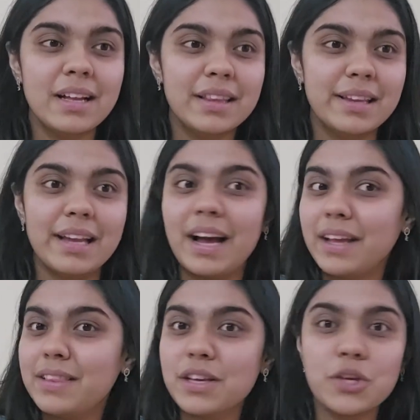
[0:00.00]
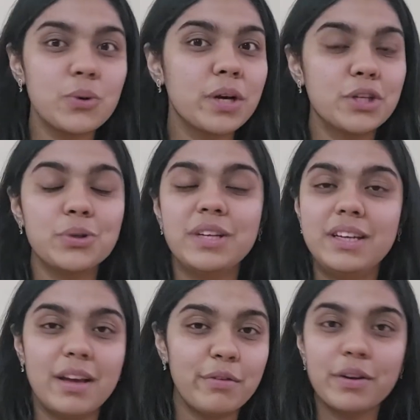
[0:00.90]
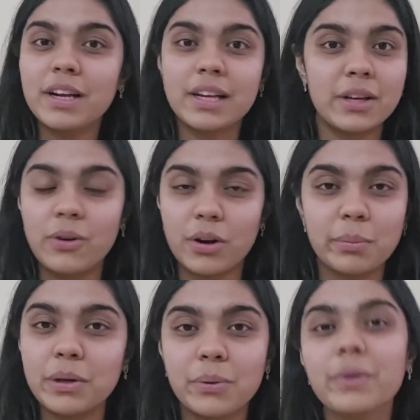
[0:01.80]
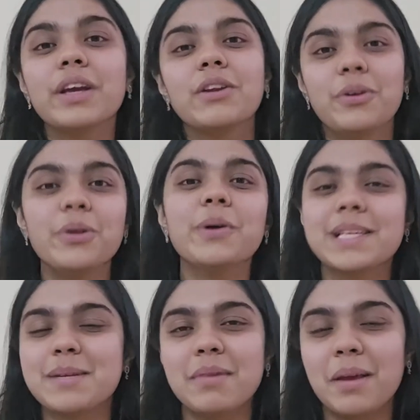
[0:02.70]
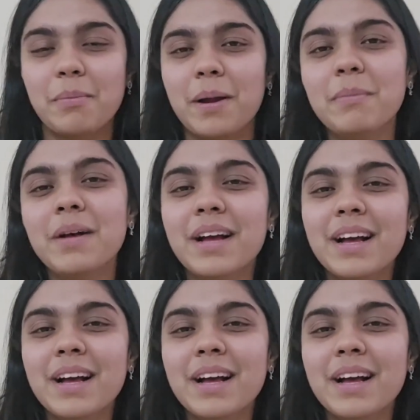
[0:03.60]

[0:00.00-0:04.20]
that I think you guys should definitely not be doing in your USMLE prep,